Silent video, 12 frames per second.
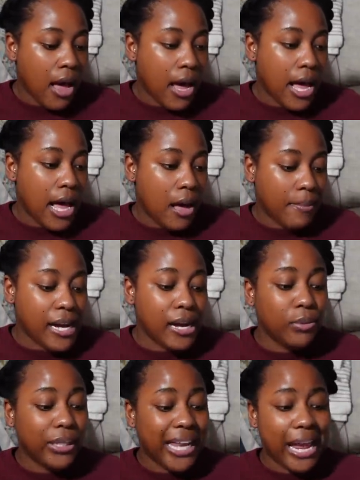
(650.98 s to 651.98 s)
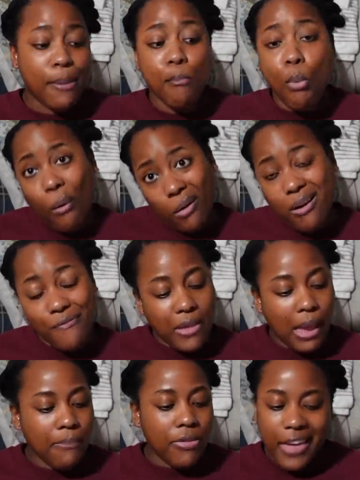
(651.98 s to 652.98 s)
Um, I would like more of
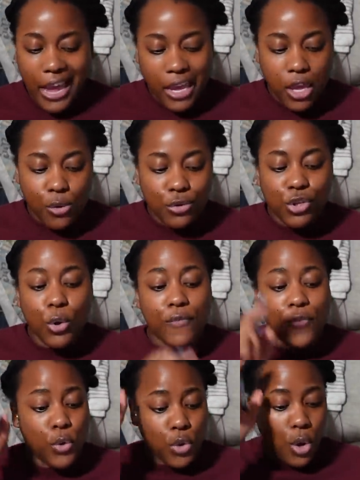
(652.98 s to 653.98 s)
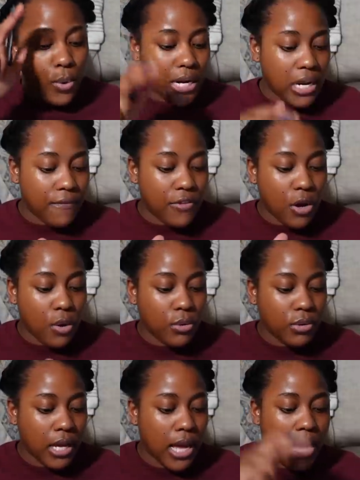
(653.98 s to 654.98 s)
them. Thank you. So if you know any of
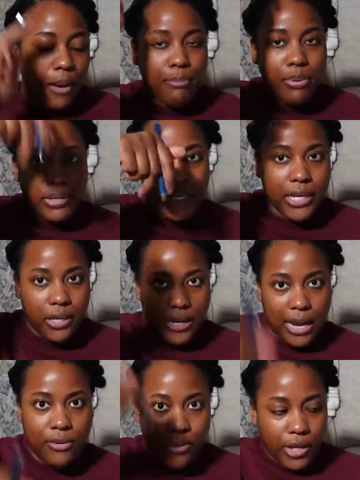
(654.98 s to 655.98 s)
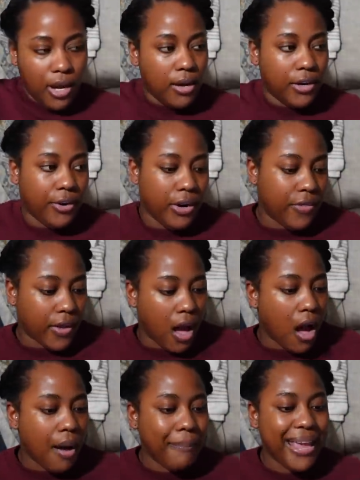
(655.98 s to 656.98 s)
those, uh, put it down yonder in the
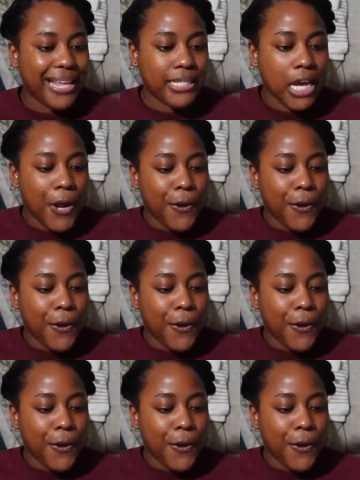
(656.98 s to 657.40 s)
comments.